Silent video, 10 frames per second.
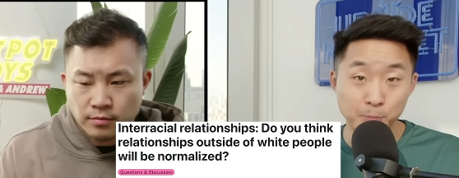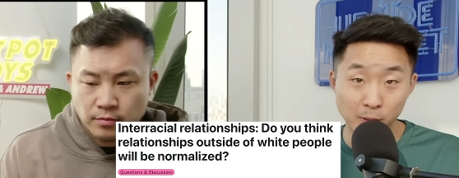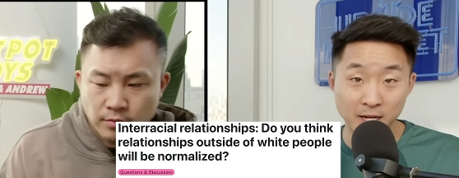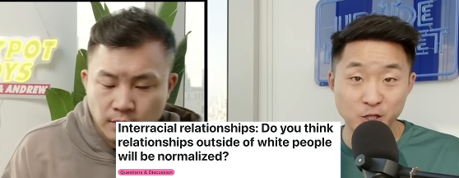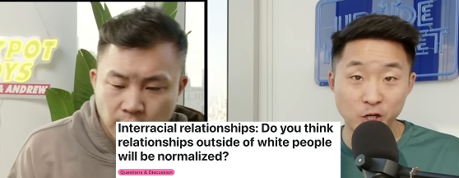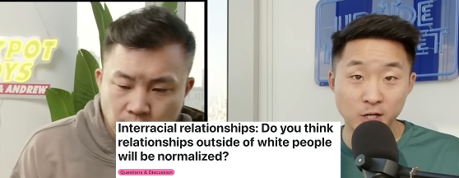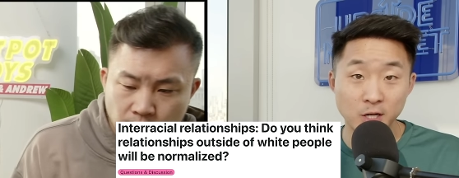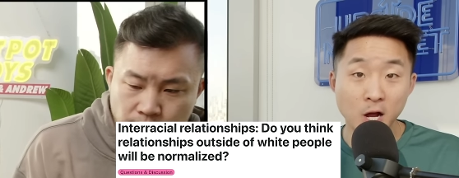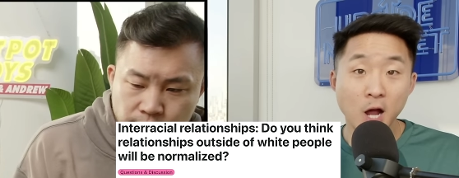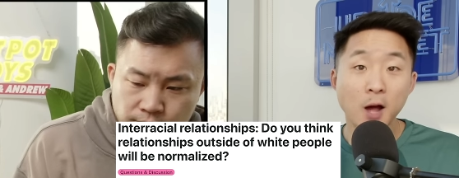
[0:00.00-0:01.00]
Speaker 1: Blasian,
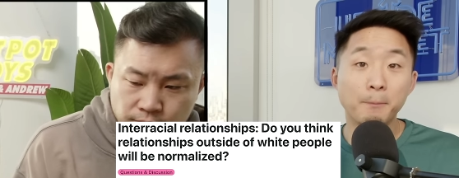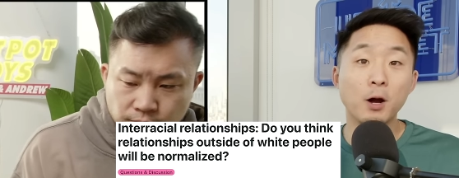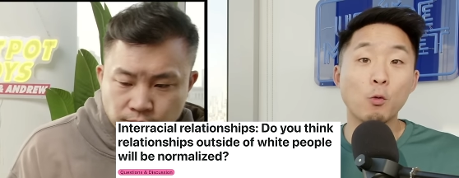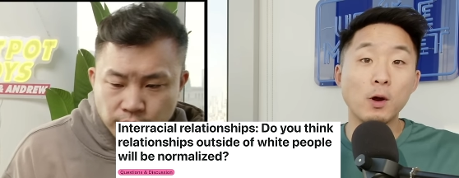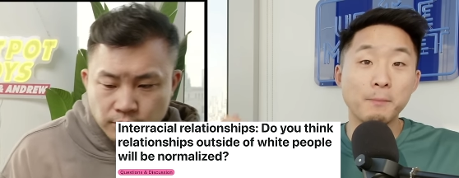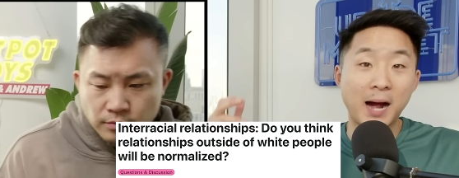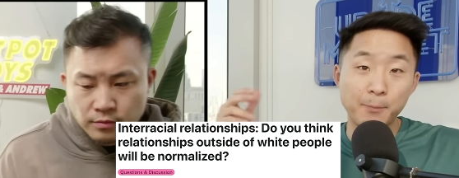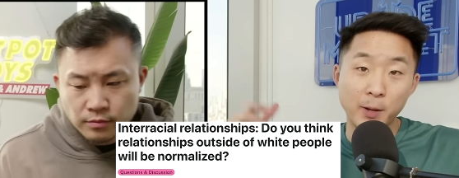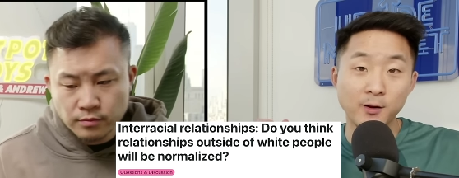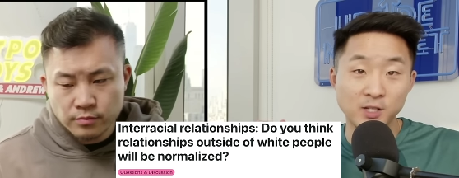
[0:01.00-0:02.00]
but when my
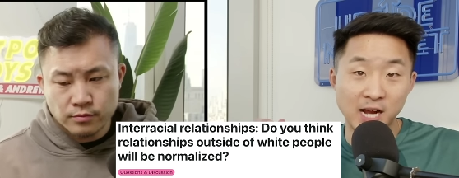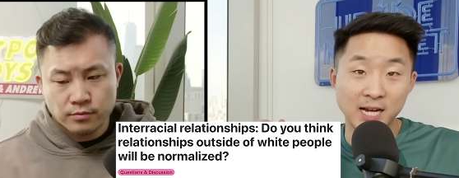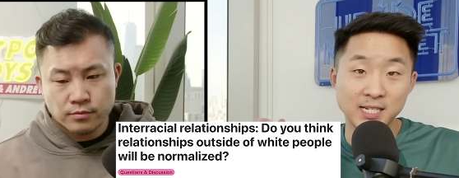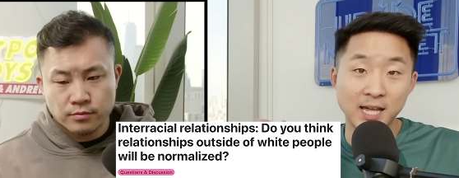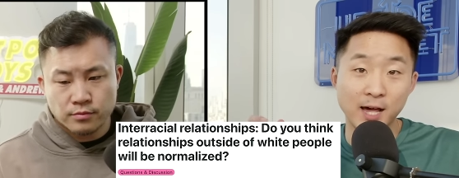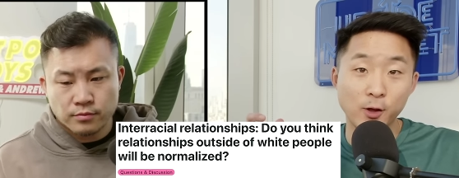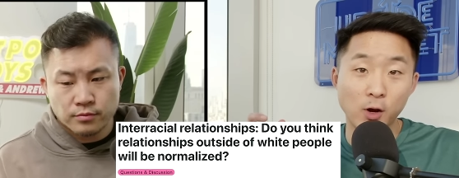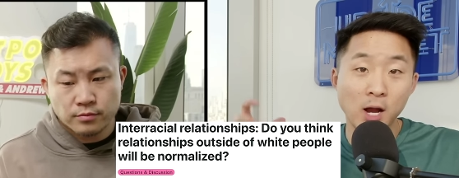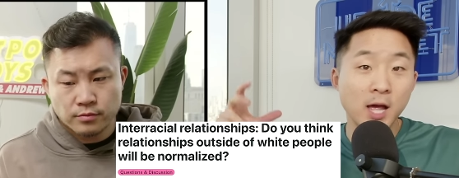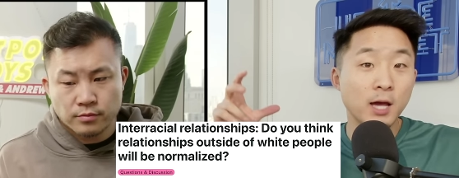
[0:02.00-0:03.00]
parents got together,
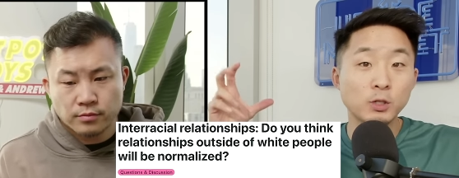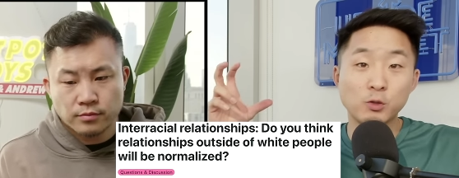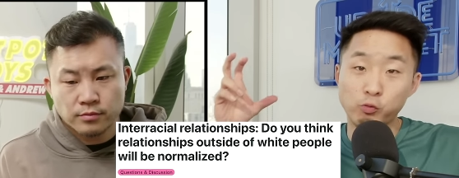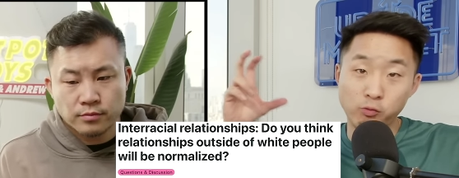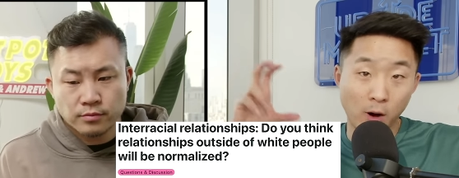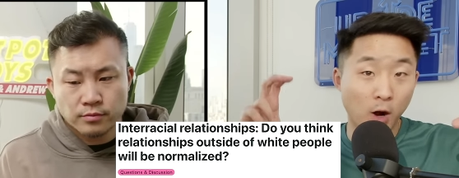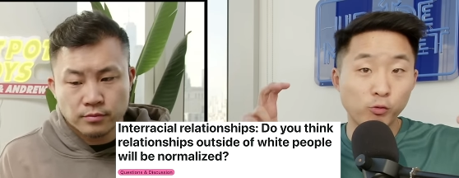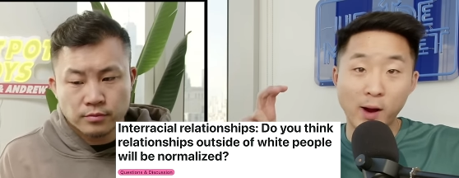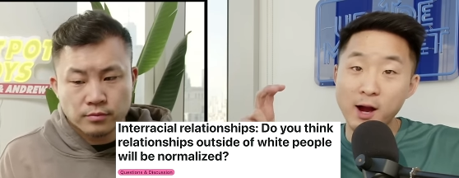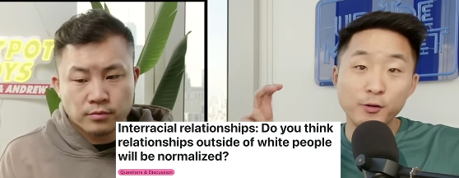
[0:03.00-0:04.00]
it was a
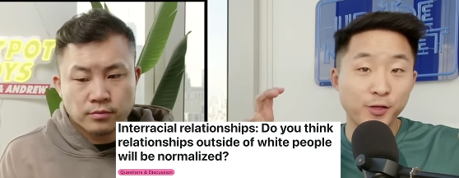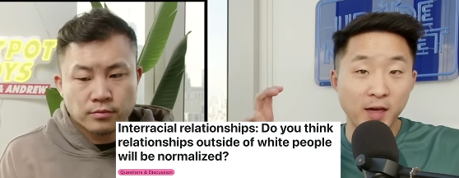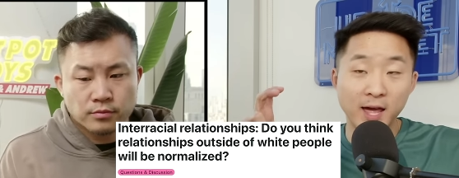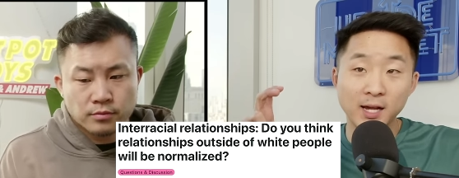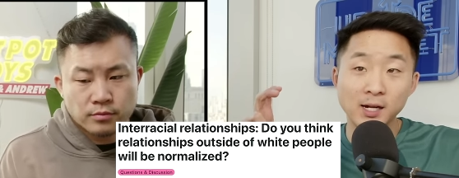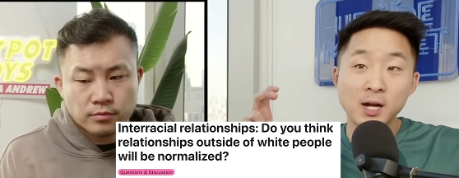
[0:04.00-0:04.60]
rare thing,